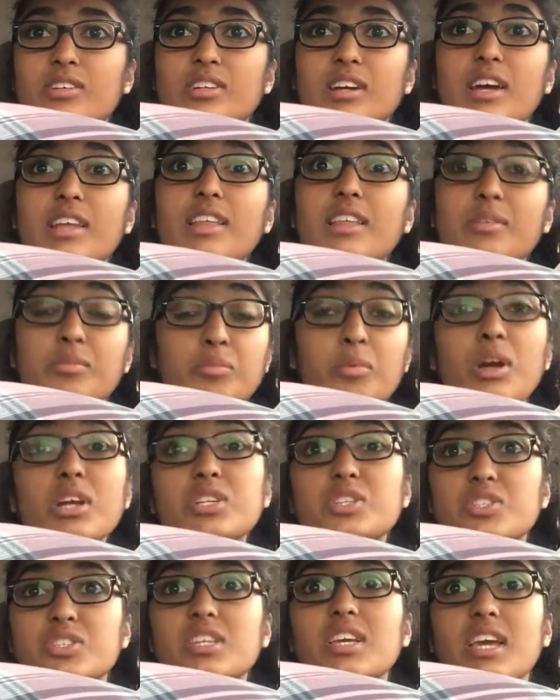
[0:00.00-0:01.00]
And then
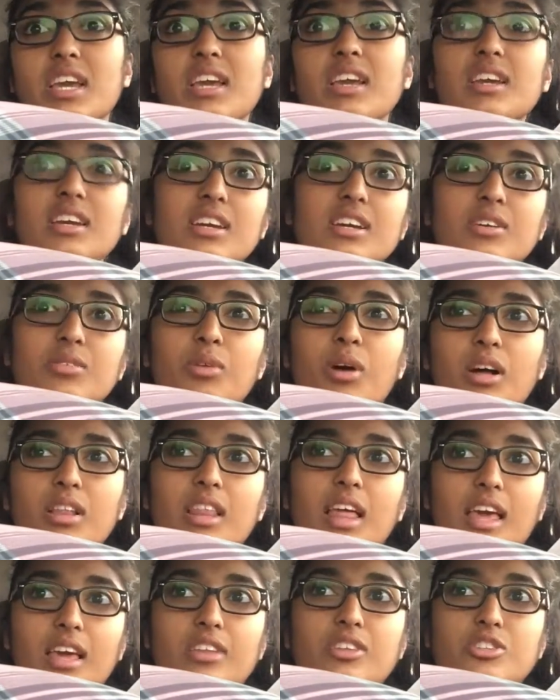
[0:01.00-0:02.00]
waitressing, what,
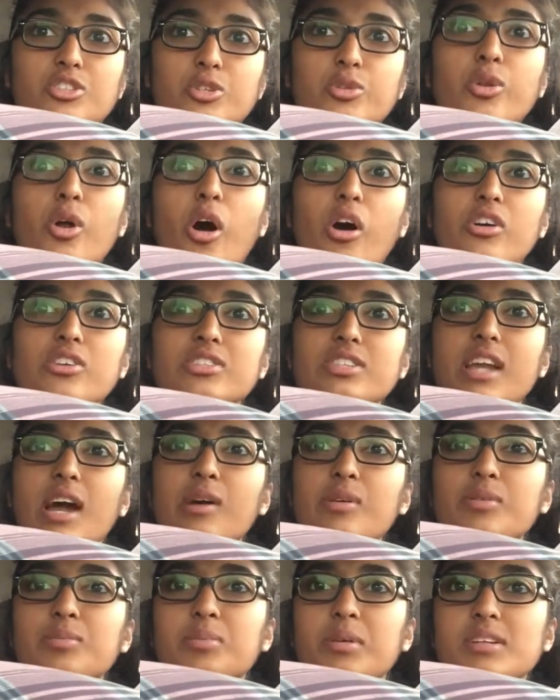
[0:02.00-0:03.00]
like $2 an
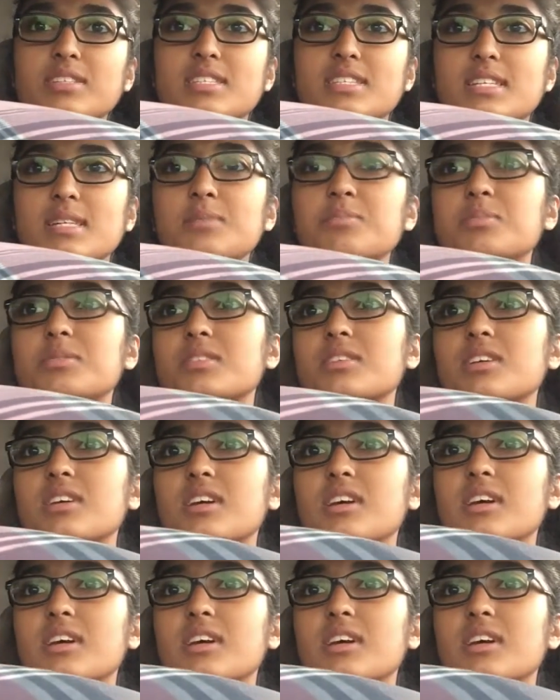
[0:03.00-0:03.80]
hour plus tips?